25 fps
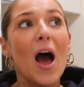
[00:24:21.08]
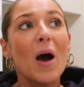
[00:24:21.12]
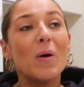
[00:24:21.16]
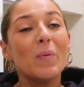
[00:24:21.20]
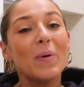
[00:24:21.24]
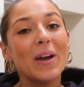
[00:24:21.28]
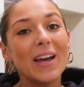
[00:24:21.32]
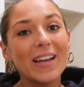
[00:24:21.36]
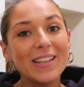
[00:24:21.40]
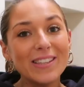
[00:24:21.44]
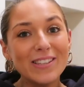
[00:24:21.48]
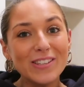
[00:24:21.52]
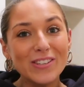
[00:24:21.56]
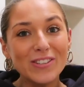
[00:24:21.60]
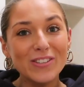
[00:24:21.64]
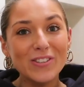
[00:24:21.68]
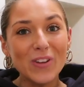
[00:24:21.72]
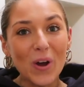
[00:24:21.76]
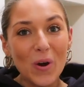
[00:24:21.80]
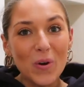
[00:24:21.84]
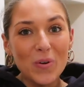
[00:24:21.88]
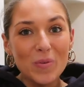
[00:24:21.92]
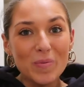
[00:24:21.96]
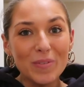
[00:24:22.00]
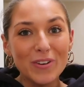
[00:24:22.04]
we had
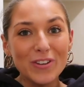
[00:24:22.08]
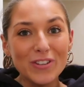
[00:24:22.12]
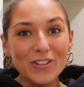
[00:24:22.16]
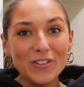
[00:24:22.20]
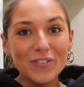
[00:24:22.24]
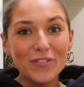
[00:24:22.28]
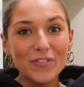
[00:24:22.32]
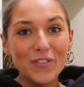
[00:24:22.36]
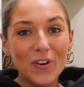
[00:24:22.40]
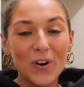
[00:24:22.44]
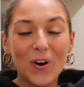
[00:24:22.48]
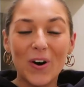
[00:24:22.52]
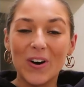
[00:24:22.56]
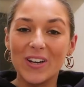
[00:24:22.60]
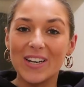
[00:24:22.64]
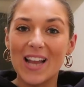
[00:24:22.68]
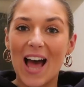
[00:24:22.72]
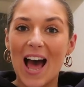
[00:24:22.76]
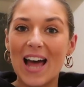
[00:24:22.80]
so much fun